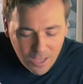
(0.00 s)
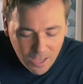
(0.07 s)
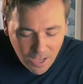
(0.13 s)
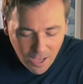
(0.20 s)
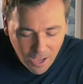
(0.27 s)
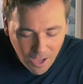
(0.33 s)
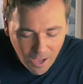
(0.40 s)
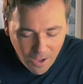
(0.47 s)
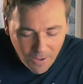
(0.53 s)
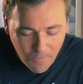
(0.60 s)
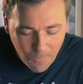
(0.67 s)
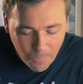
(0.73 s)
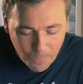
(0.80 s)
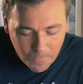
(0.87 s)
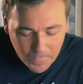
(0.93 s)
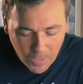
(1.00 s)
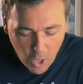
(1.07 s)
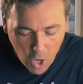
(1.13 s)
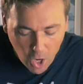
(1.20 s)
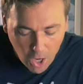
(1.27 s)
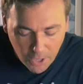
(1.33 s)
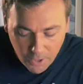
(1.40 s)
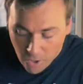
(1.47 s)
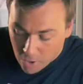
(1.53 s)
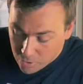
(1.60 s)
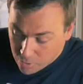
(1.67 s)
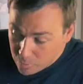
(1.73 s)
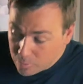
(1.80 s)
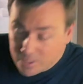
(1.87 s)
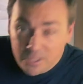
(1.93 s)
on
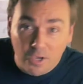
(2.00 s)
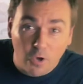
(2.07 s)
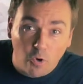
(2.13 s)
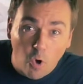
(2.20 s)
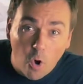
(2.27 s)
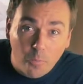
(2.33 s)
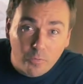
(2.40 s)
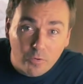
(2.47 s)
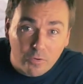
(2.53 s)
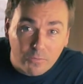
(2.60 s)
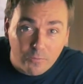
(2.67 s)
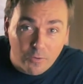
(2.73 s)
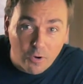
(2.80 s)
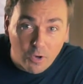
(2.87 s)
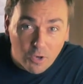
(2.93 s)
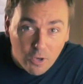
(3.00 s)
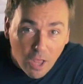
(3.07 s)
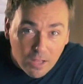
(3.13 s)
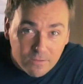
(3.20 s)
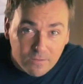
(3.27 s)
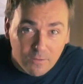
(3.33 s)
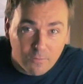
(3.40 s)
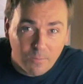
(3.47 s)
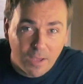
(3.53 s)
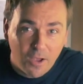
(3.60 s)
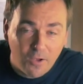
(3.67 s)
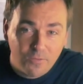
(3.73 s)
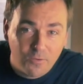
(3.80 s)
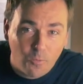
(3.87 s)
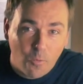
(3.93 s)
using a GoPro for a lot of my
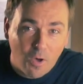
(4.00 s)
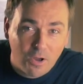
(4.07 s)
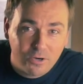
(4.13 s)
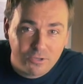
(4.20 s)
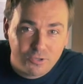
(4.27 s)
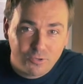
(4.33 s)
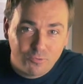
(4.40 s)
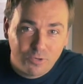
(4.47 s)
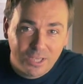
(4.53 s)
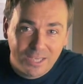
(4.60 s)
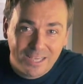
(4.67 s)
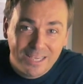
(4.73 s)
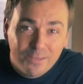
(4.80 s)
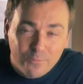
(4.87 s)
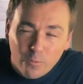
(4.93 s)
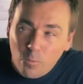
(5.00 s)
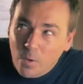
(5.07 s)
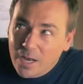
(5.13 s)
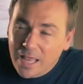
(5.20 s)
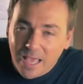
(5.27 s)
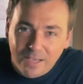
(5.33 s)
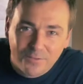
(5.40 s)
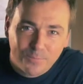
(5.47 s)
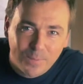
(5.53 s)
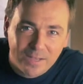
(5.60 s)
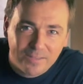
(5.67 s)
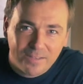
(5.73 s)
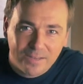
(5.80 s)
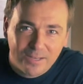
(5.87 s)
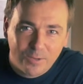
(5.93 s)
underwater shooting, even when I
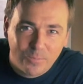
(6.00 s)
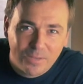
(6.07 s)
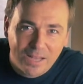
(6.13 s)
expect a little bit